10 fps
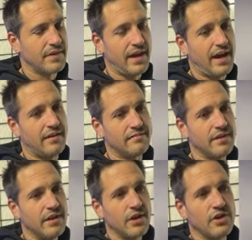Yeah,
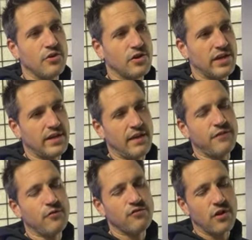you could if
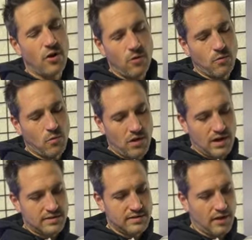you don't
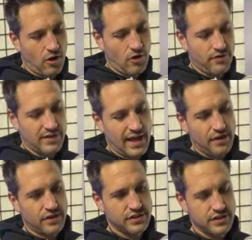want all the
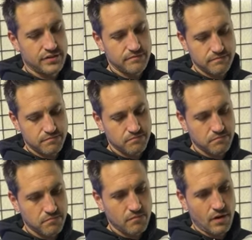letters
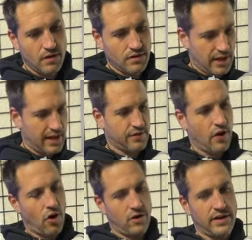like the
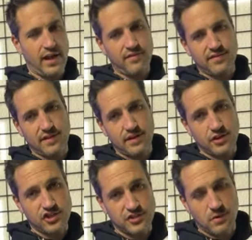Harley Davidson and
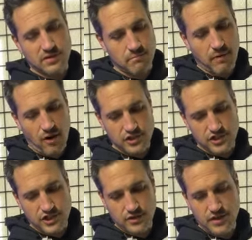you just want the bar and
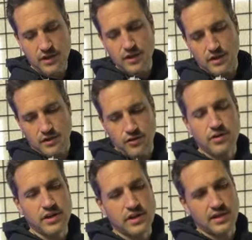shield, you
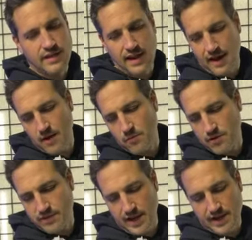could cut that out
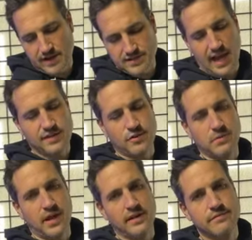with like an X-Acto
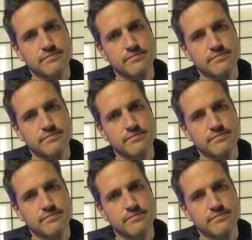blade.